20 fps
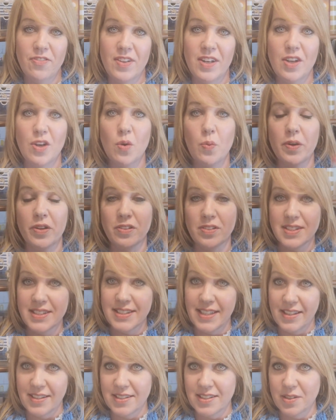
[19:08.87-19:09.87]
video where it'll
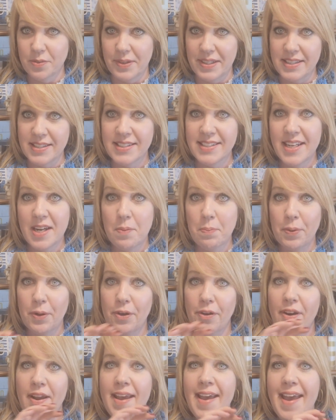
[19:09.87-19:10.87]
say the Serene
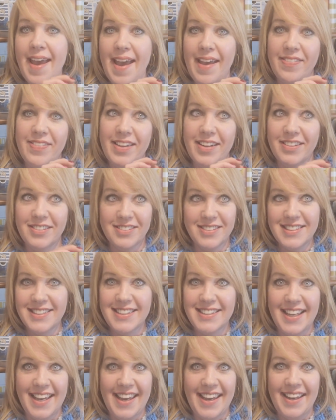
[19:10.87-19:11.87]
stamper, and it'll
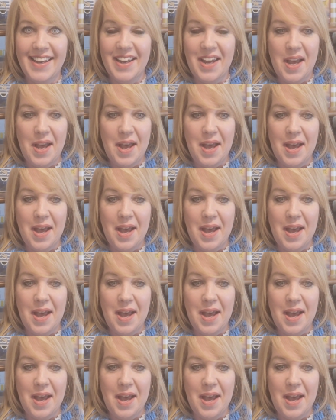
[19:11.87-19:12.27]
say